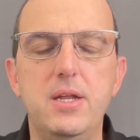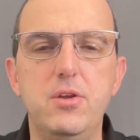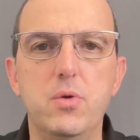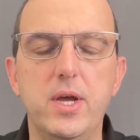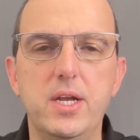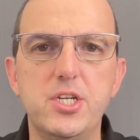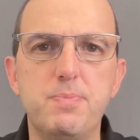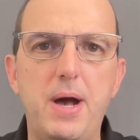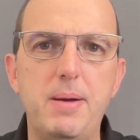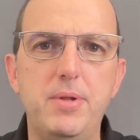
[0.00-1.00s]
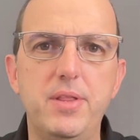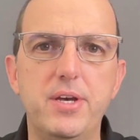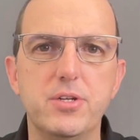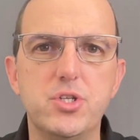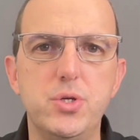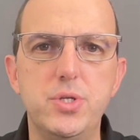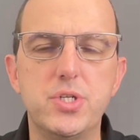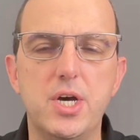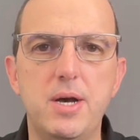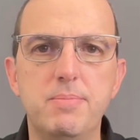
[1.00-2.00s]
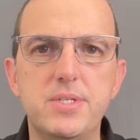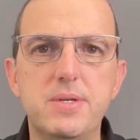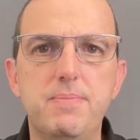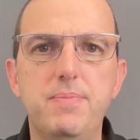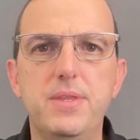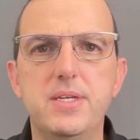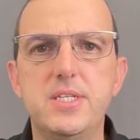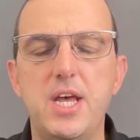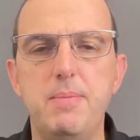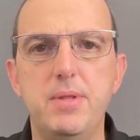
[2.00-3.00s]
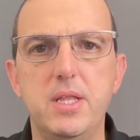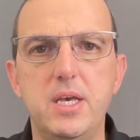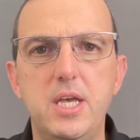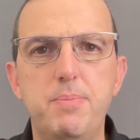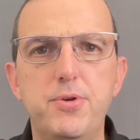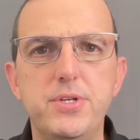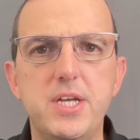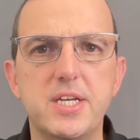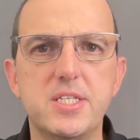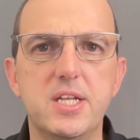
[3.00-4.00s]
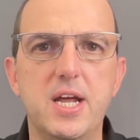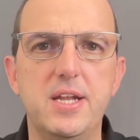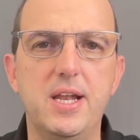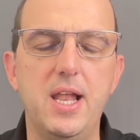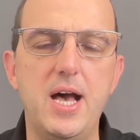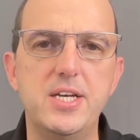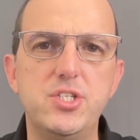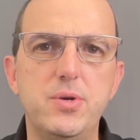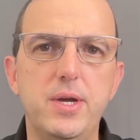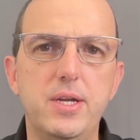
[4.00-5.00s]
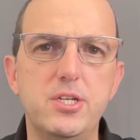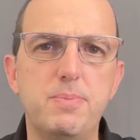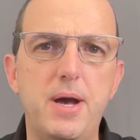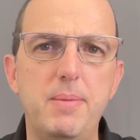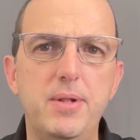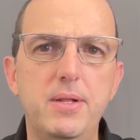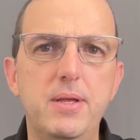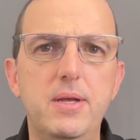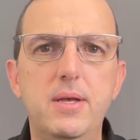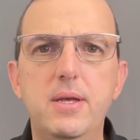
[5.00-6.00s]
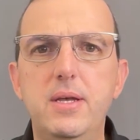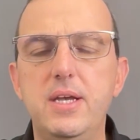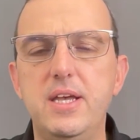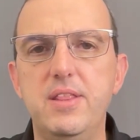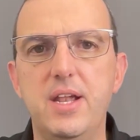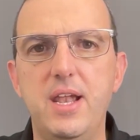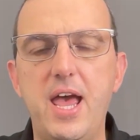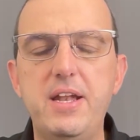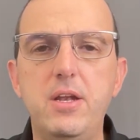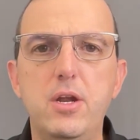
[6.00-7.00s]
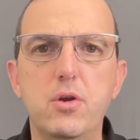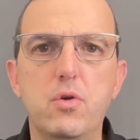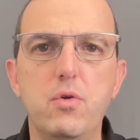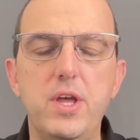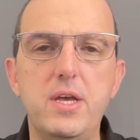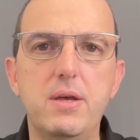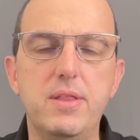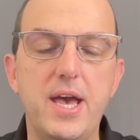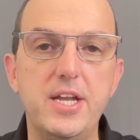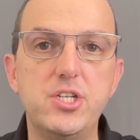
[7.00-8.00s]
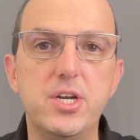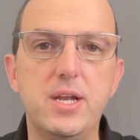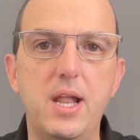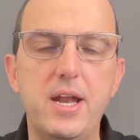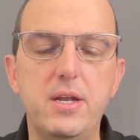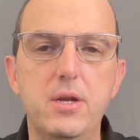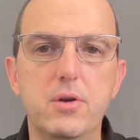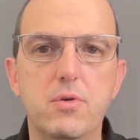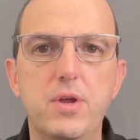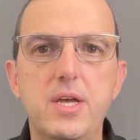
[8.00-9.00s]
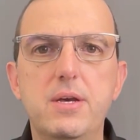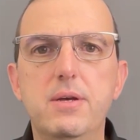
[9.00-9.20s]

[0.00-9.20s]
your English Bible, there are two psalms. Same in the Hebrew text that underlies your English Bible. In the Latin and Greek, the ancient Latin and Greek